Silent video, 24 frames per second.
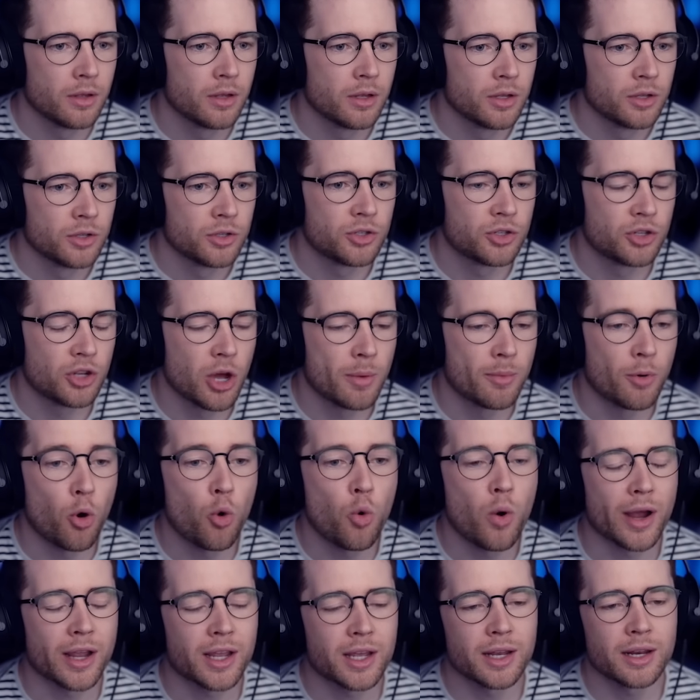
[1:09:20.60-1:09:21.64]
So,
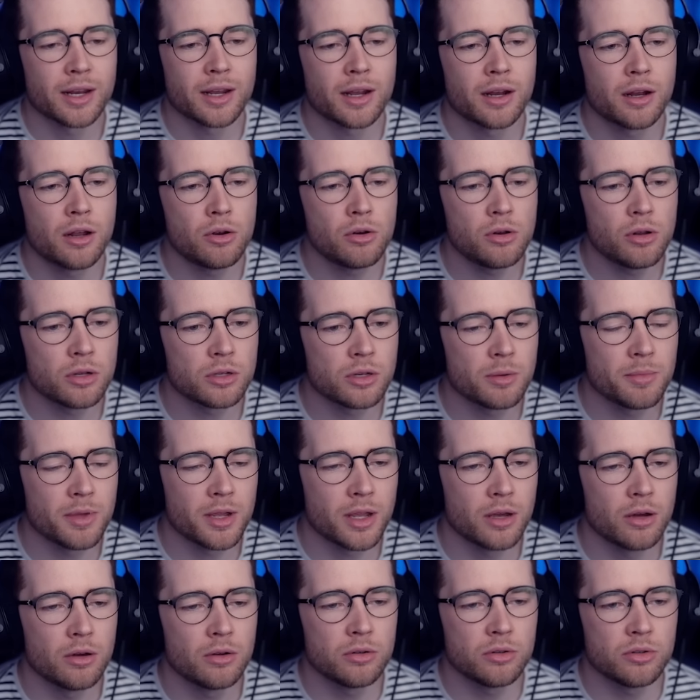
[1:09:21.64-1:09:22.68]
oh, I can, can I unlock
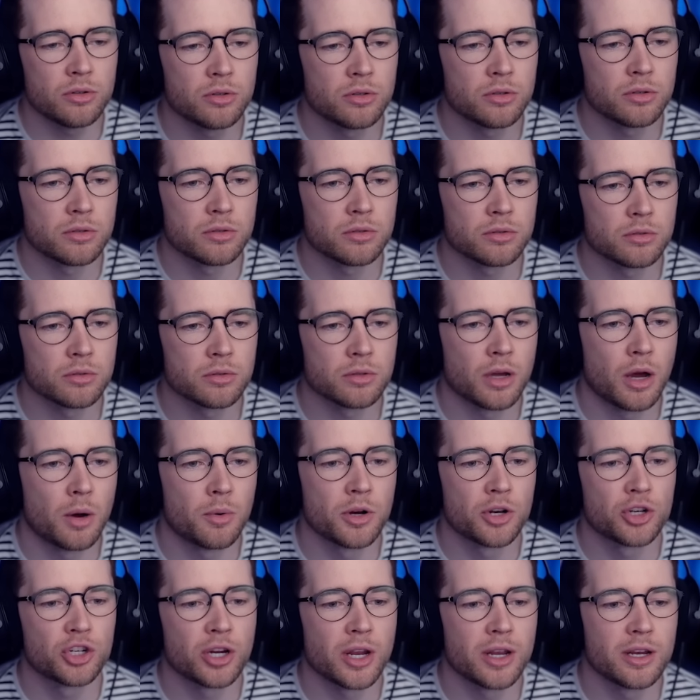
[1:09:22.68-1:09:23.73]
something else? I
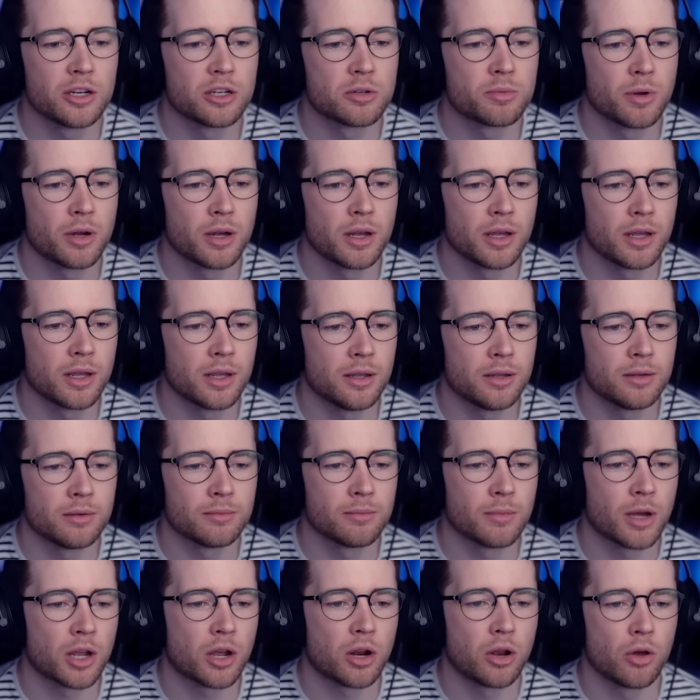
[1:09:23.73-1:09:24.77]
want to change my,
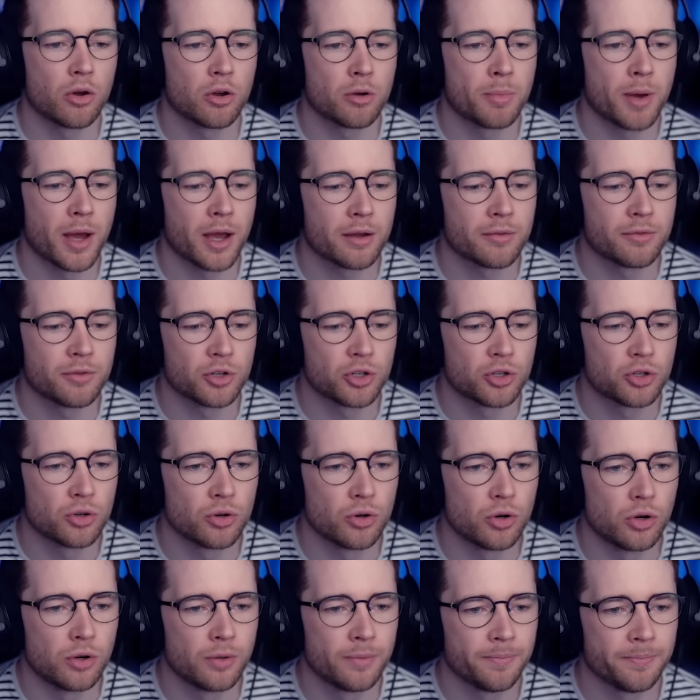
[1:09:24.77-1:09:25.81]
my cloak back for
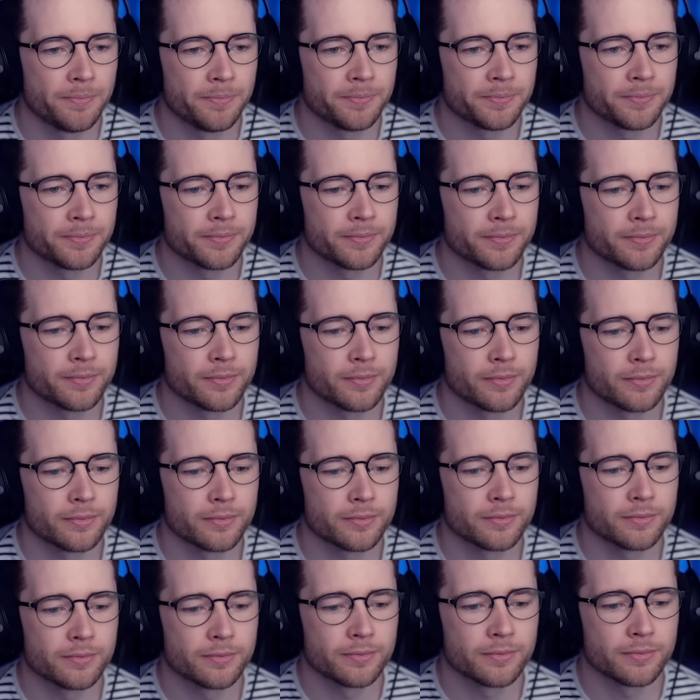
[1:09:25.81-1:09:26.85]
sure.
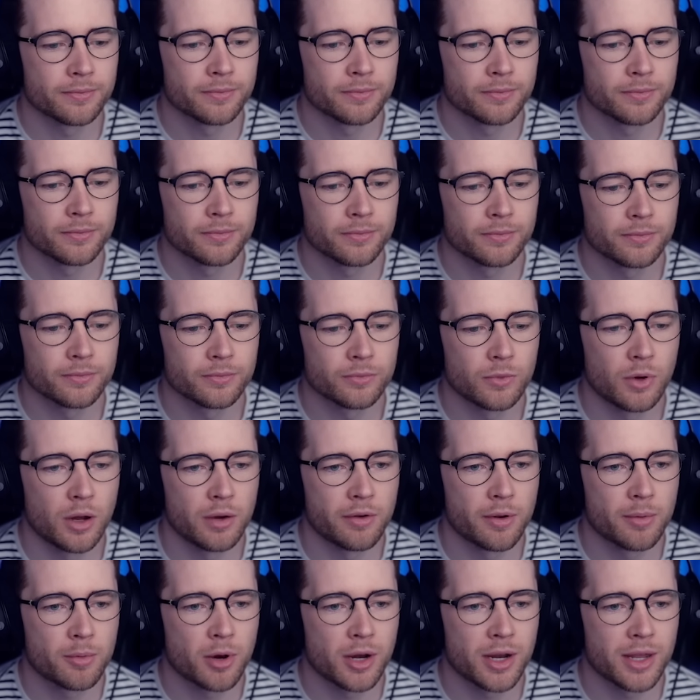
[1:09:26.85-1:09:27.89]
Right,
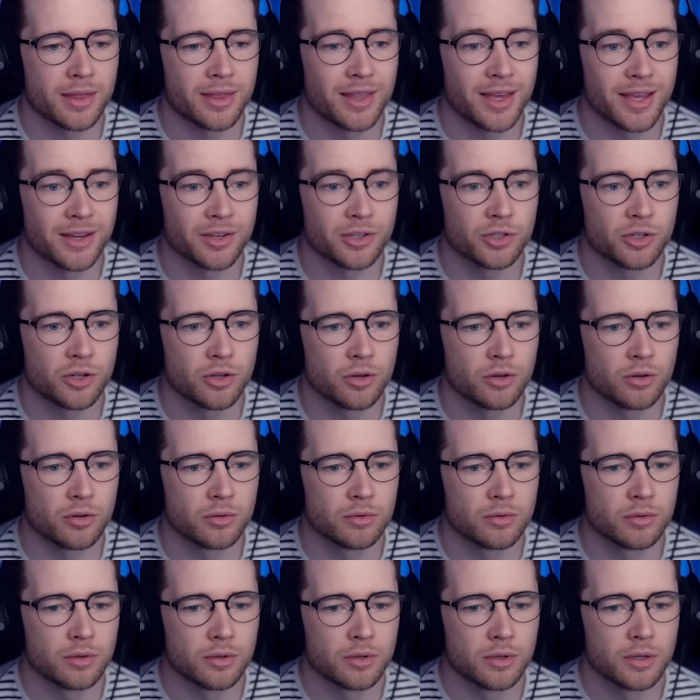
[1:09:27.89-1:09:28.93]
I've upgraded this too.
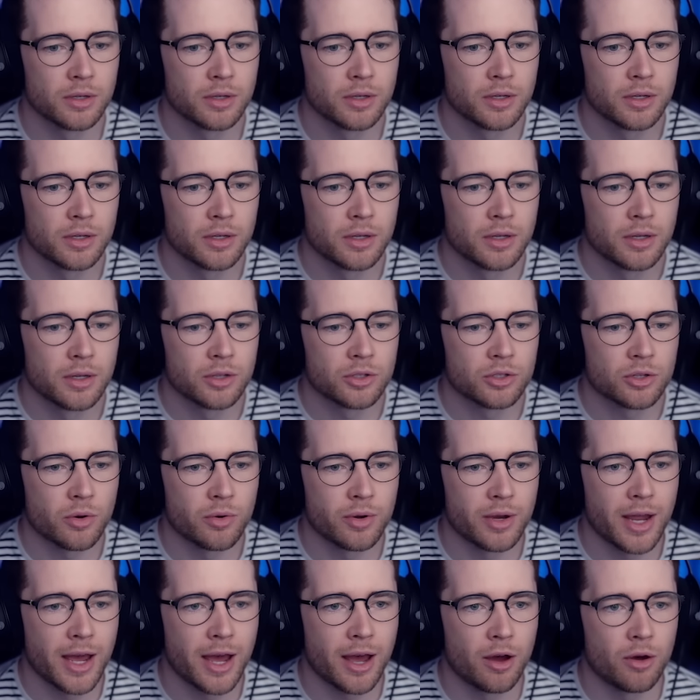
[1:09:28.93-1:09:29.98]
So
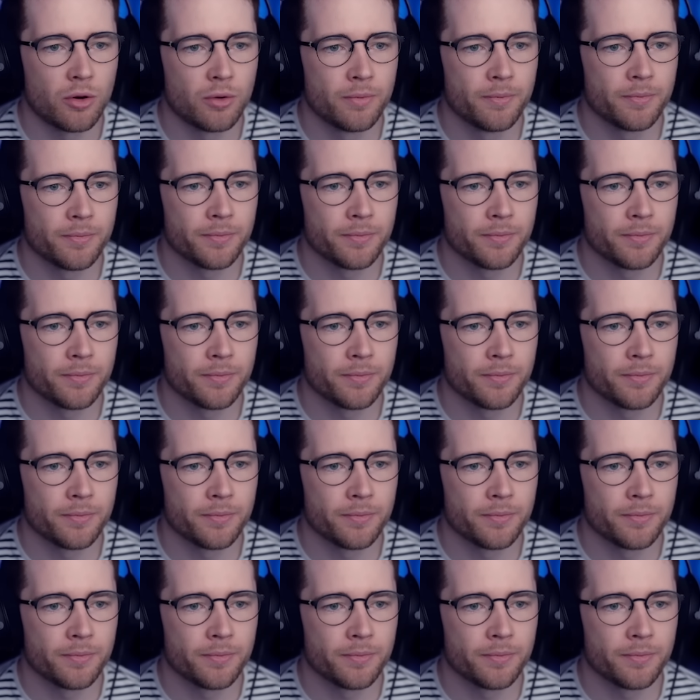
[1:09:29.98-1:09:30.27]
now,